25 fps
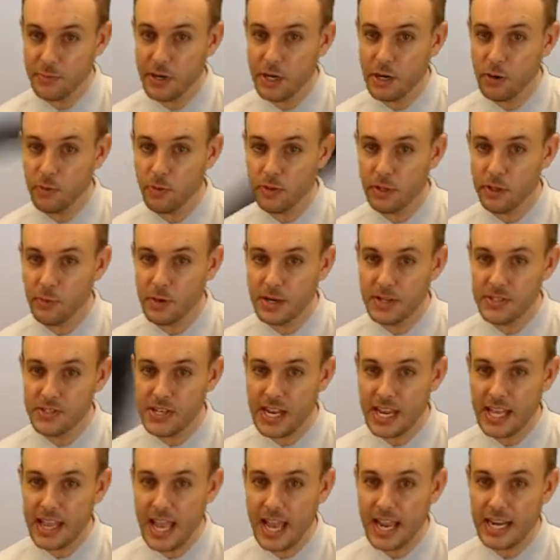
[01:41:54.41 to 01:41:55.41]
and we don't really want to
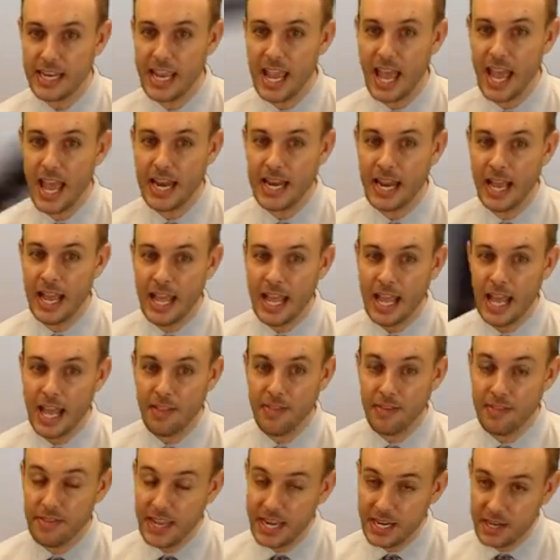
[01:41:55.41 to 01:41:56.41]
say that yet,
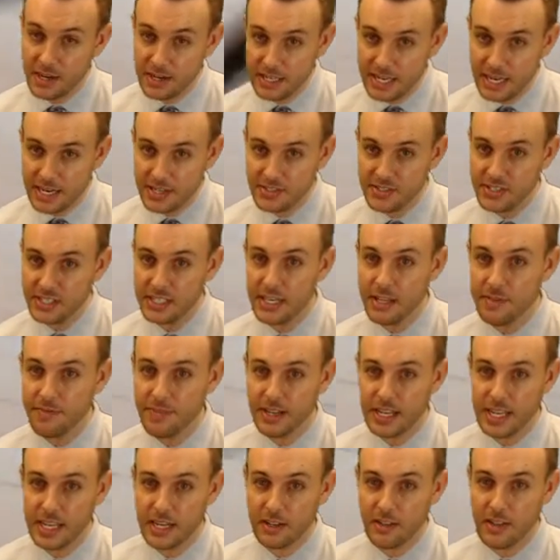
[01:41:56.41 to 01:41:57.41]
that they could get a
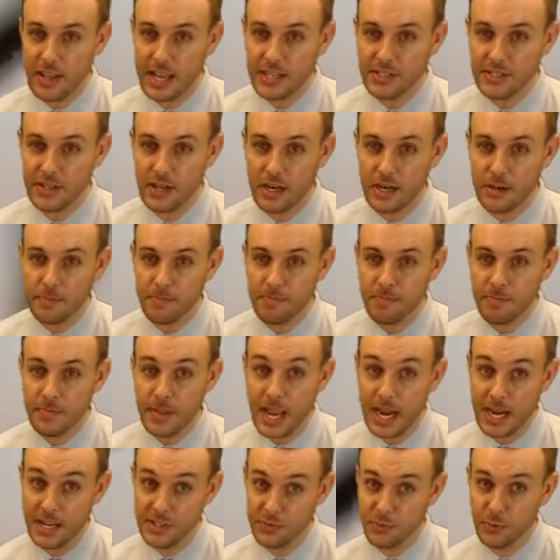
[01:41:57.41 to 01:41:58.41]
significant glaze on them.
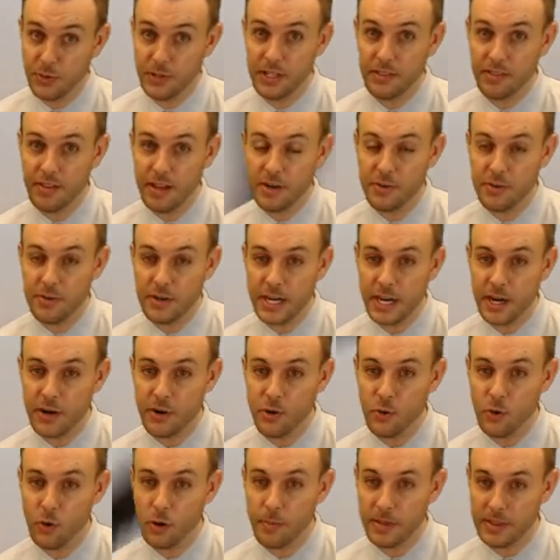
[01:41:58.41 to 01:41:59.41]
And it's really thundering
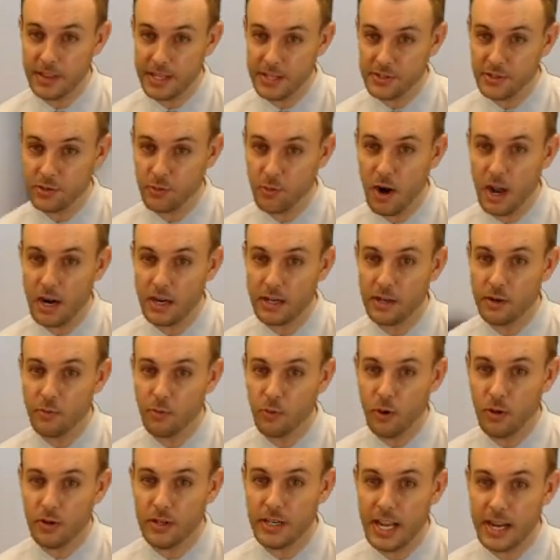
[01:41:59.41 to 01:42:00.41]
here in Norman. Things are rocking
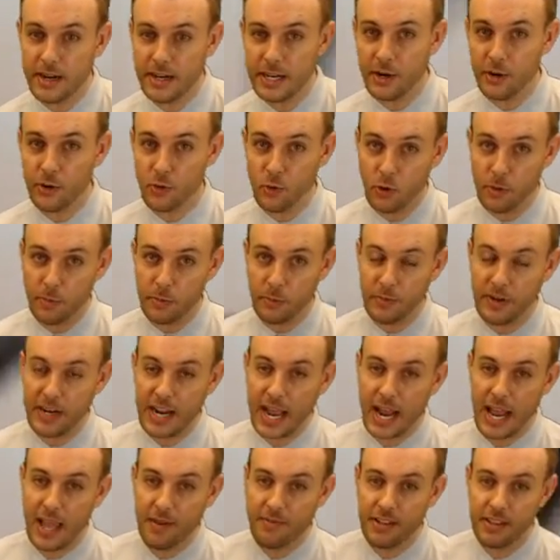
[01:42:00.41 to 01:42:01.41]
and rolling down here in Norman. We
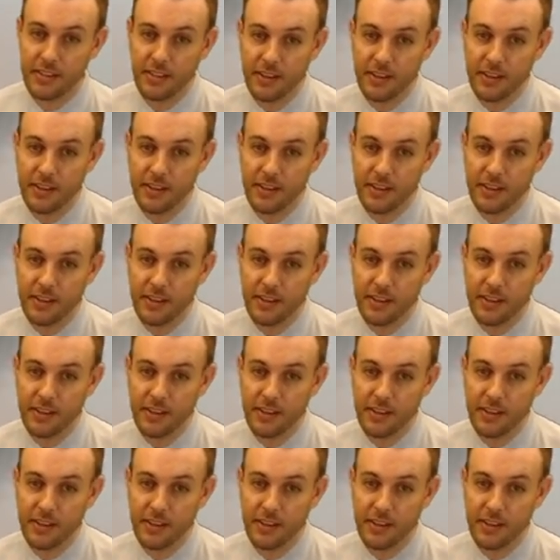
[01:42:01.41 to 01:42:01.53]
got heavy